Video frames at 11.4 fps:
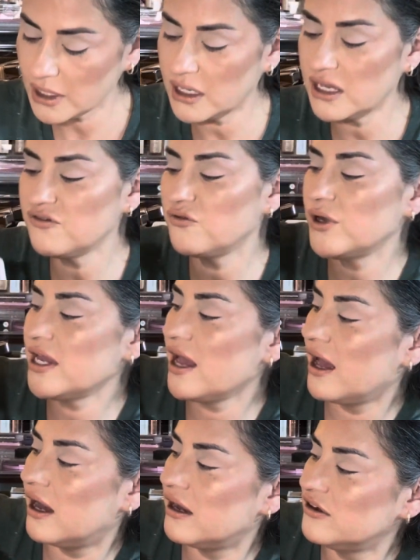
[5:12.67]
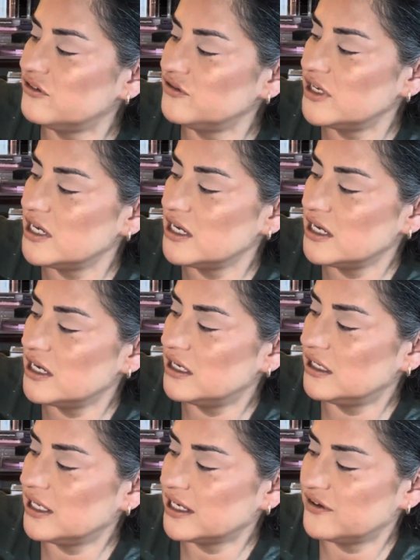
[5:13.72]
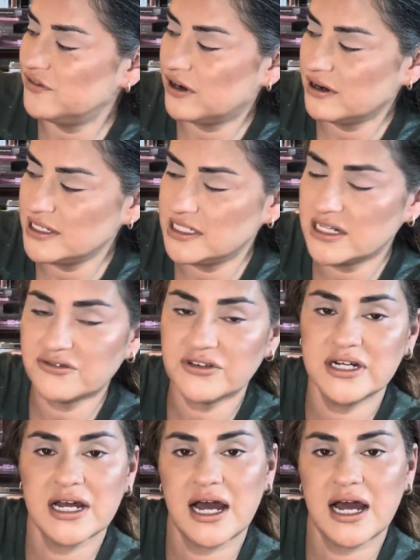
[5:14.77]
if we have like a very different